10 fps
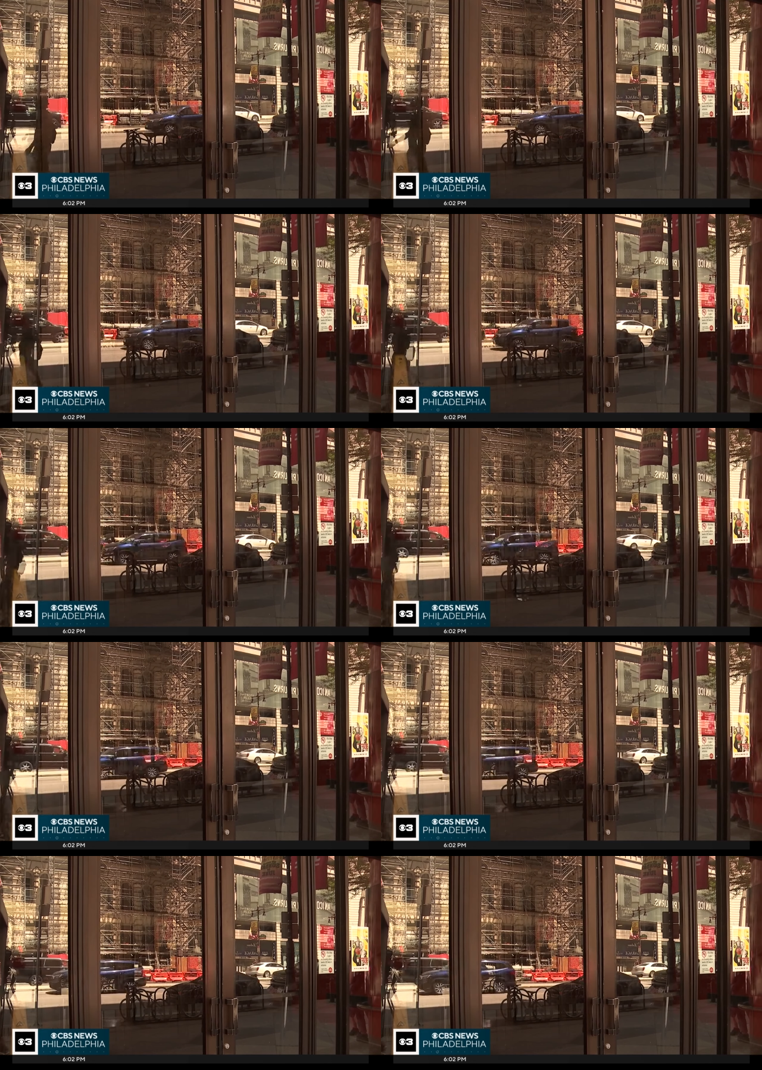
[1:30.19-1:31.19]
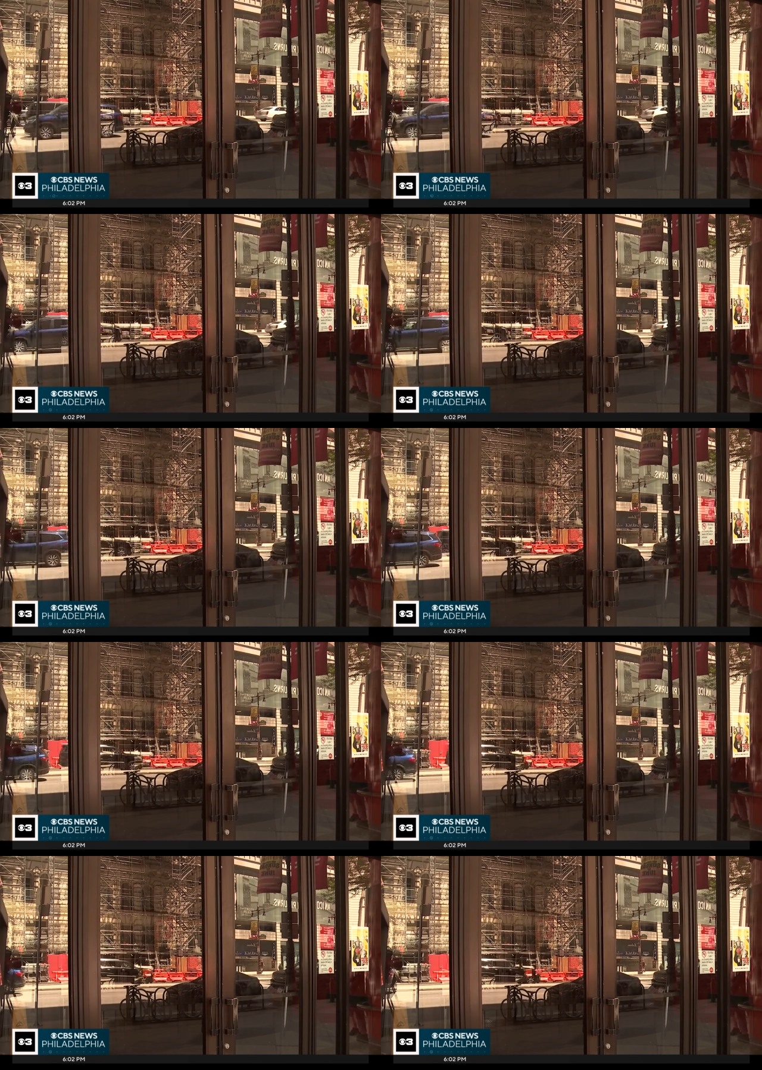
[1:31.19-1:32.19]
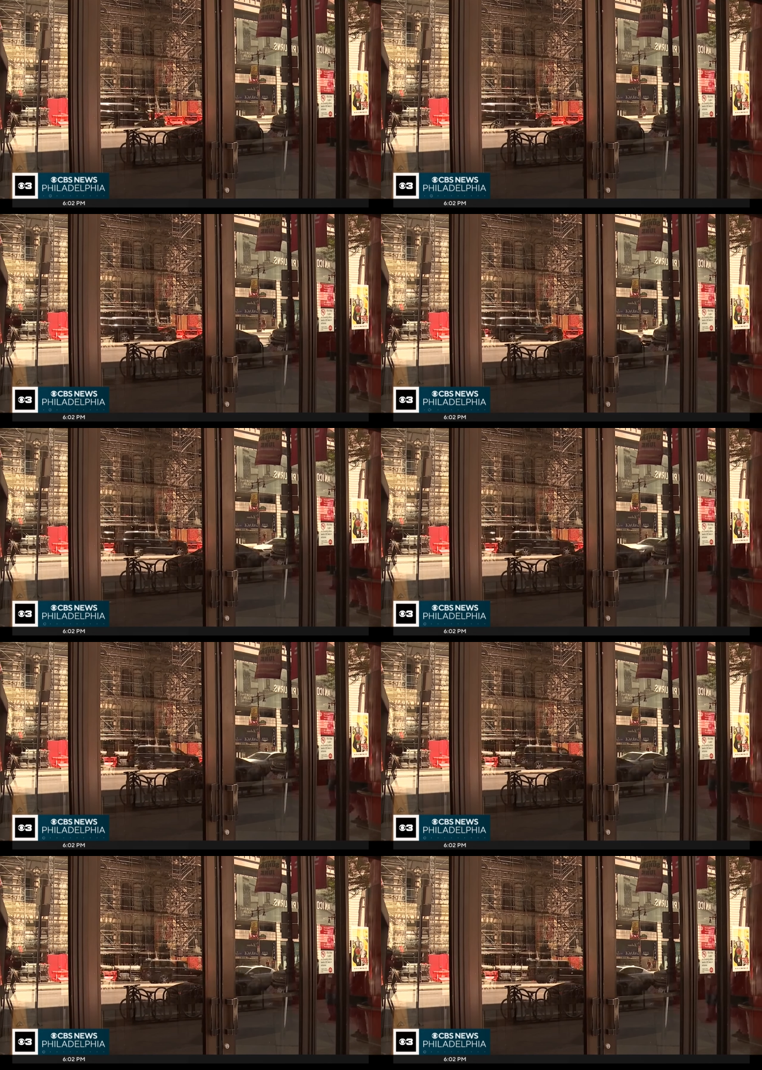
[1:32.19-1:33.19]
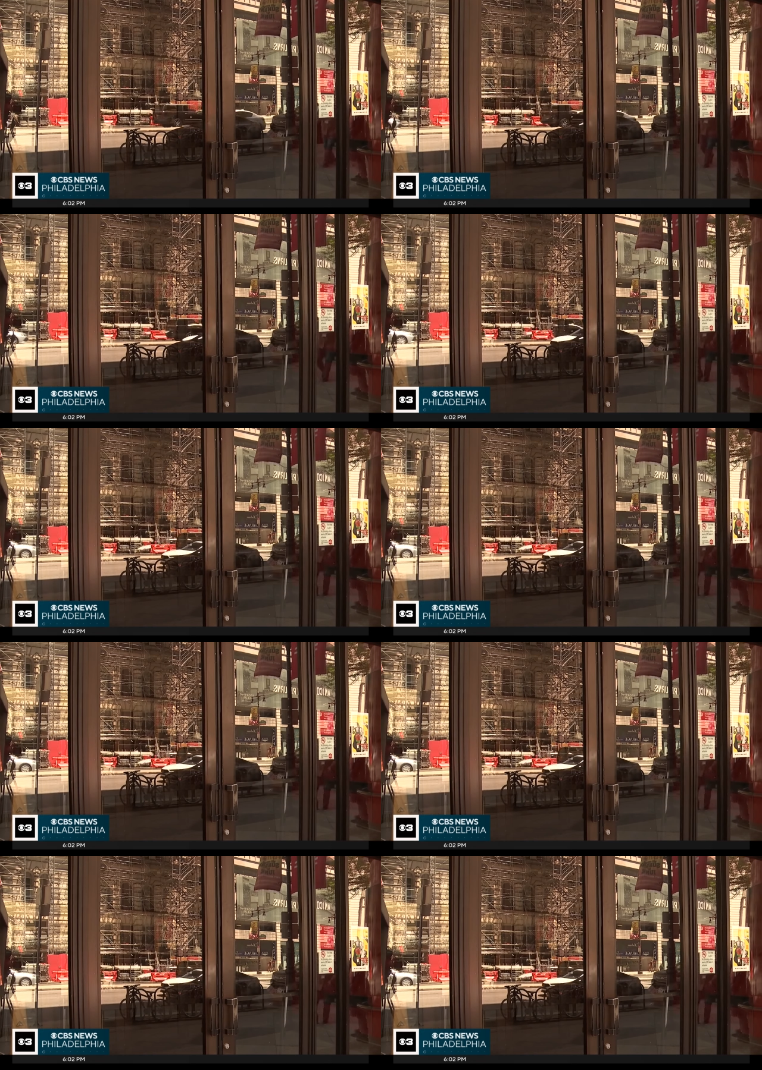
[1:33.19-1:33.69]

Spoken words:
No face is visible, so there are no lips to read.